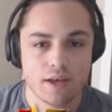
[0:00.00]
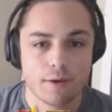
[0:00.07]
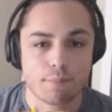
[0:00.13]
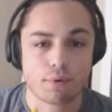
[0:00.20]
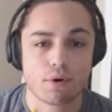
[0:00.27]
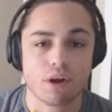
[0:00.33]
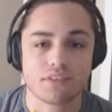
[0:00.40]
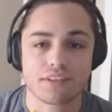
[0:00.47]

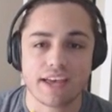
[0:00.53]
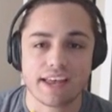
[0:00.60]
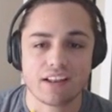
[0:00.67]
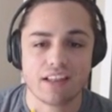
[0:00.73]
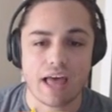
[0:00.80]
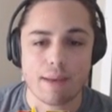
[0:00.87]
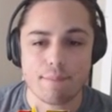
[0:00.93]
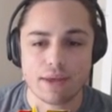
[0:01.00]
Peralta had a
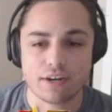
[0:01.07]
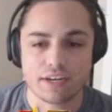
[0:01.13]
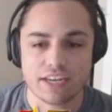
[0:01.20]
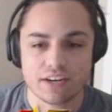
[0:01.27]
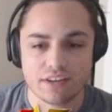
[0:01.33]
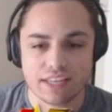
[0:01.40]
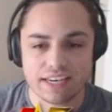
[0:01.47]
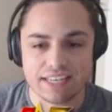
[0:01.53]
lot better
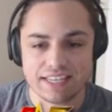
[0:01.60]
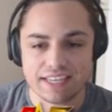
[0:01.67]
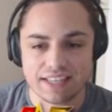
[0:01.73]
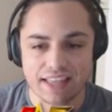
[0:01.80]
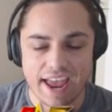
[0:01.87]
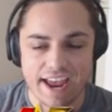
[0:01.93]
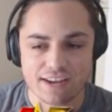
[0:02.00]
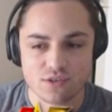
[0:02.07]
year than he did
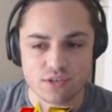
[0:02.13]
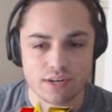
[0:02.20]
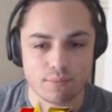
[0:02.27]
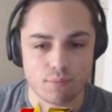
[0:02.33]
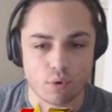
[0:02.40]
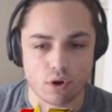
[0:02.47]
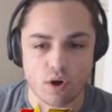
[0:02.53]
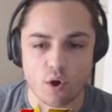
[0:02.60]
last year.
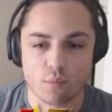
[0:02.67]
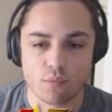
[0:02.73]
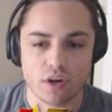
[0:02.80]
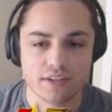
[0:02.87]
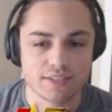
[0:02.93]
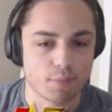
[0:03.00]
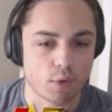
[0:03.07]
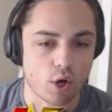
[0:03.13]
More home
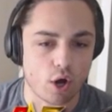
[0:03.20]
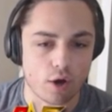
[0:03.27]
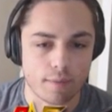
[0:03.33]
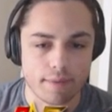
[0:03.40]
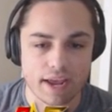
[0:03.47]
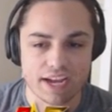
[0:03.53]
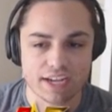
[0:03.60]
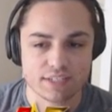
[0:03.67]
runs, more
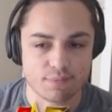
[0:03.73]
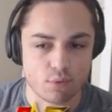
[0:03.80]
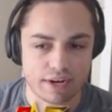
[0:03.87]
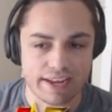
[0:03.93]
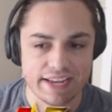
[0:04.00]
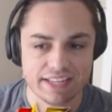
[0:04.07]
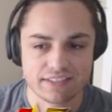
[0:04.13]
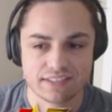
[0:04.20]
RBIs, more
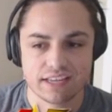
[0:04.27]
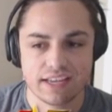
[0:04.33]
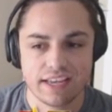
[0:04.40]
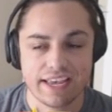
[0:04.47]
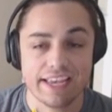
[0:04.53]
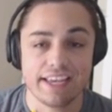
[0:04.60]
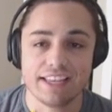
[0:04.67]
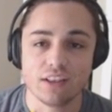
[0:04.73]
hits.
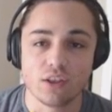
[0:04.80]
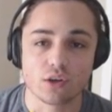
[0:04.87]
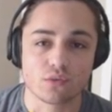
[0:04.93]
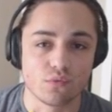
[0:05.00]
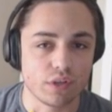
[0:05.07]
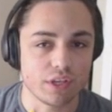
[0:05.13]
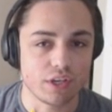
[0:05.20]
It, he looked really